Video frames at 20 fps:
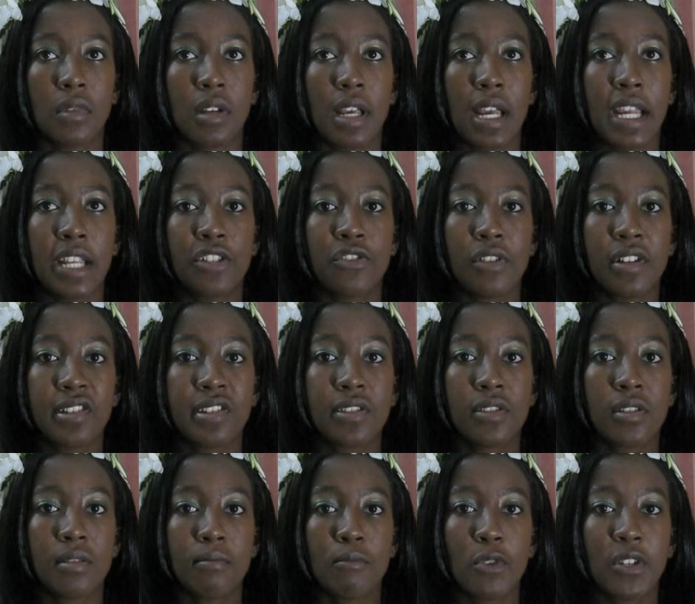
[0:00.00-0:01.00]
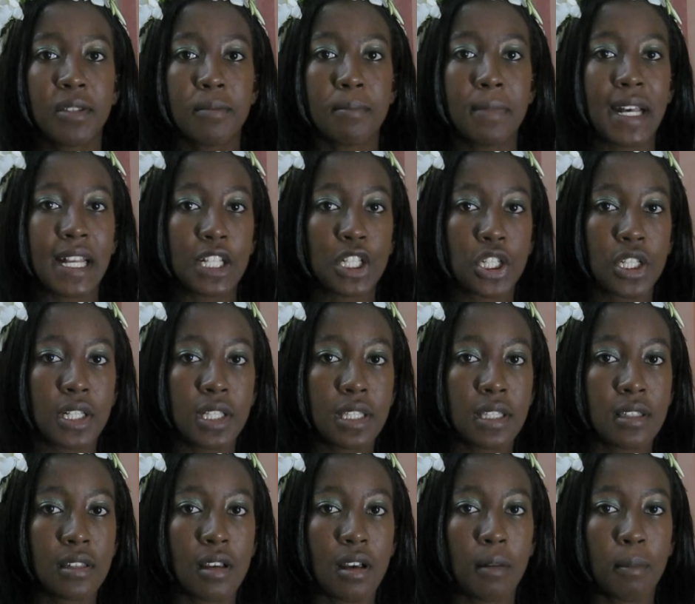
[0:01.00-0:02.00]
I dressed with matching
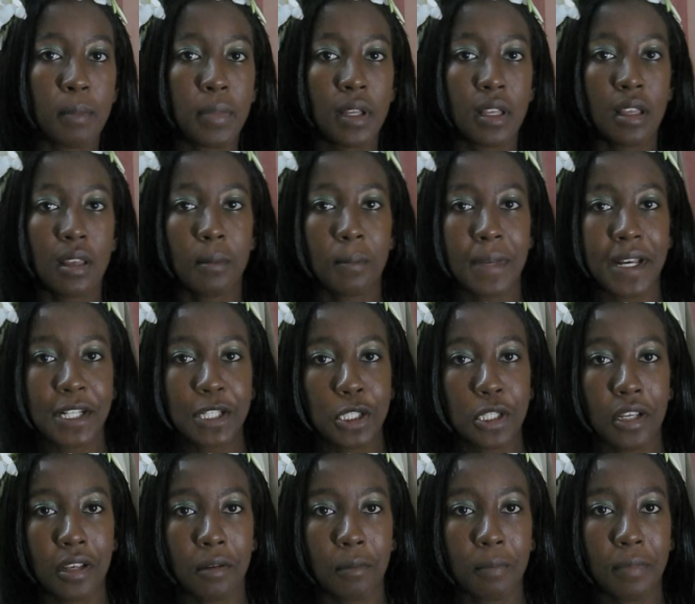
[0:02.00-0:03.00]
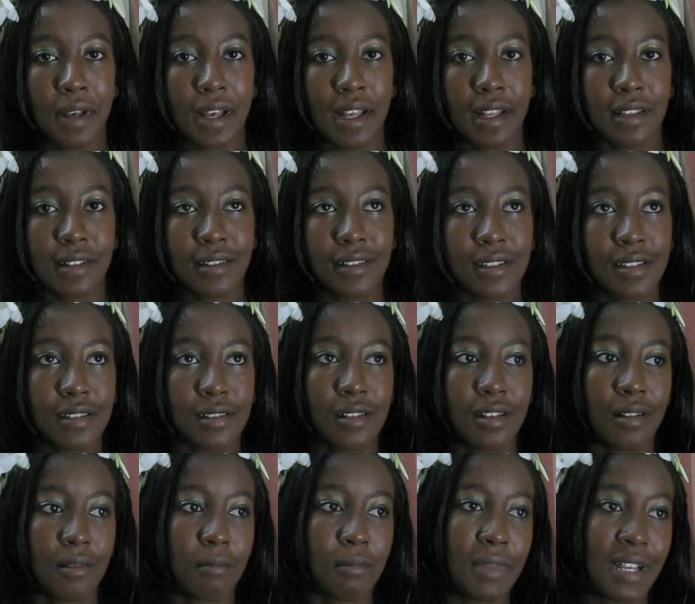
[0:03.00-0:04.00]
top, matching pants,
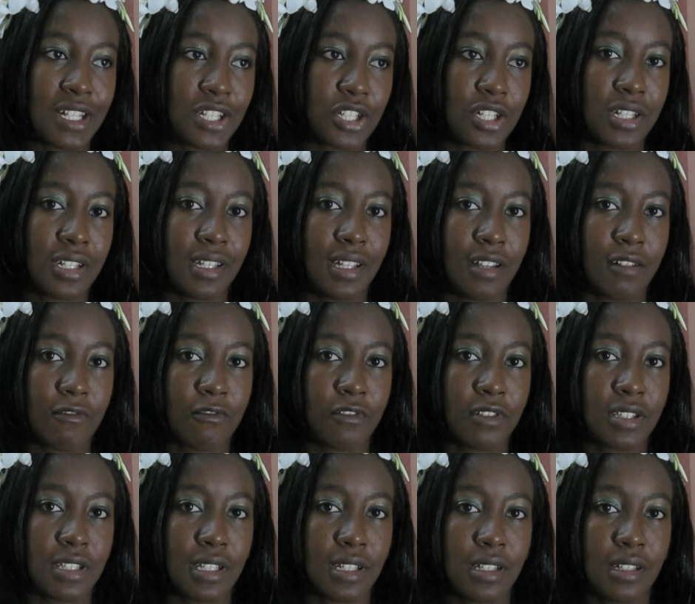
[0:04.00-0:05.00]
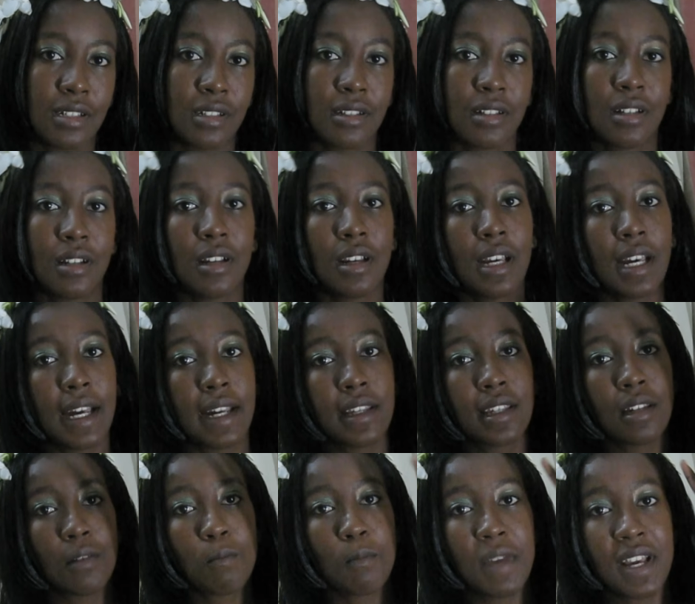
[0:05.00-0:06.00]
matching everything. I
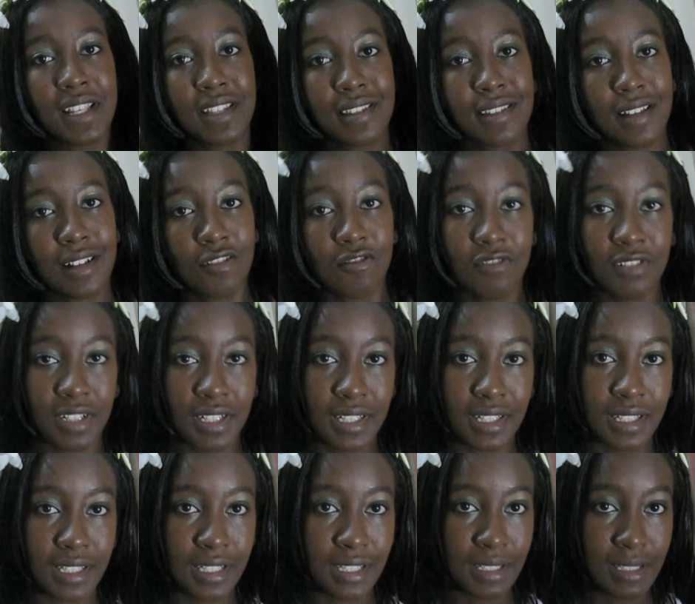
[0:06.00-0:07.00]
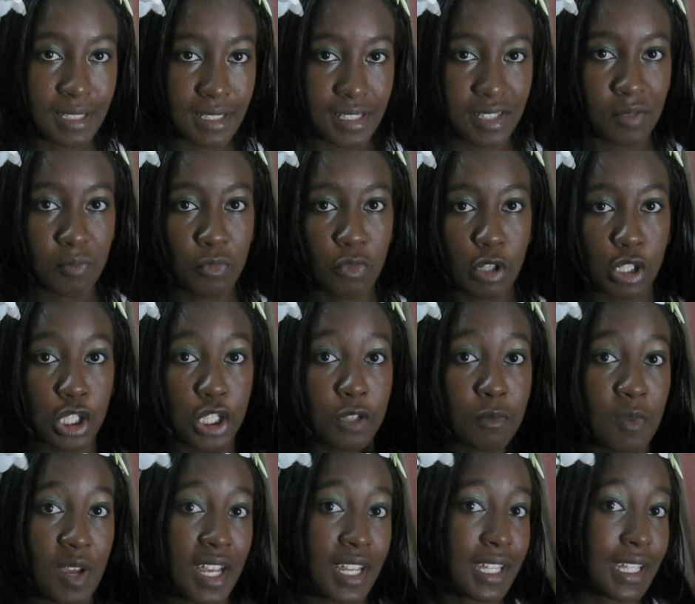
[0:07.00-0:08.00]
kept myself looking neat, brushed
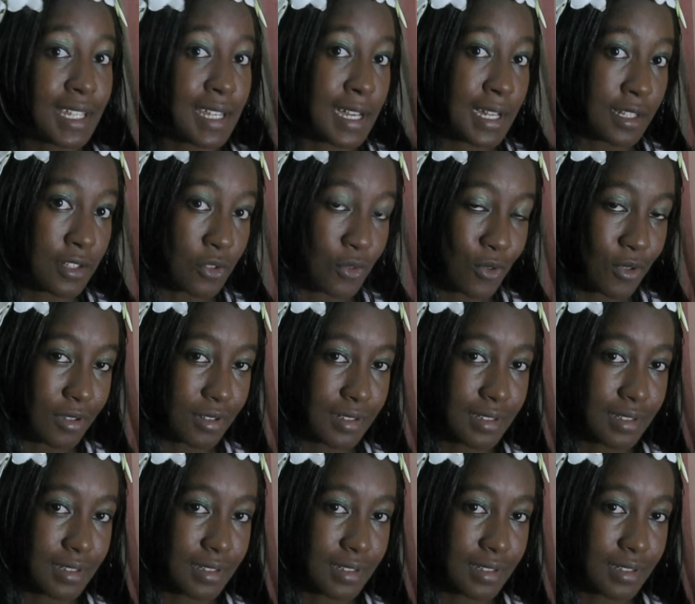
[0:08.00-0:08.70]
my hair at all